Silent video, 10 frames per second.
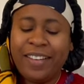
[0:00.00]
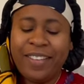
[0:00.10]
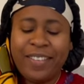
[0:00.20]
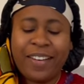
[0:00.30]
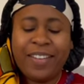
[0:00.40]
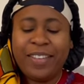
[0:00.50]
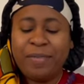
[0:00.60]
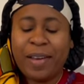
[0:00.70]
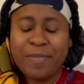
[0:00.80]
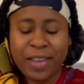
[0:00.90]
Oh my god.
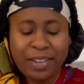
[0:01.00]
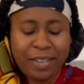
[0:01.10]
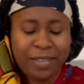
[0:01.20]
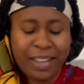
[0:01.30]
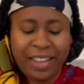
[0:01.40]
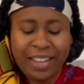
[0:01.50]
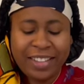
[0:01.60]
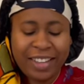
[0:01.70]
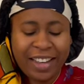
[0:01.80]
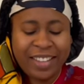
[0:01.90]
My birthday week
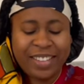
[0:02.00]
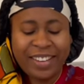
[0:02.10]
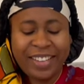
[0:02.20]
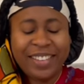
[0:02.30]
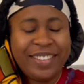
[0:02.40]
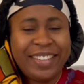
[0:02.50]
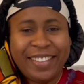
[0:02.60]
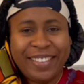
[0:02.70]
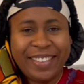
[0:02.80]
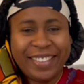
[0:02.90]
is already
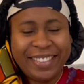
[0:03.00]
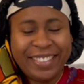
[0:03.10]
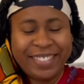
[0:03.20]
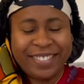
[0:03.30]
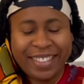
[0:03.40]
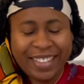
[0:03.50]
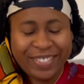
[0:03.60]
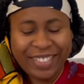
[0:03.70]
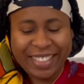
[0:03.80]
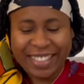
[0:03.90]
looking good.
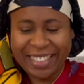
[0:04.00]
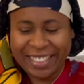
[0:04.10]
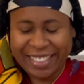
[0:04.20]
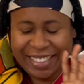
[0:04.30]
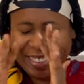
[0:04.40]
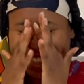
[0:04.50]
I'm excited.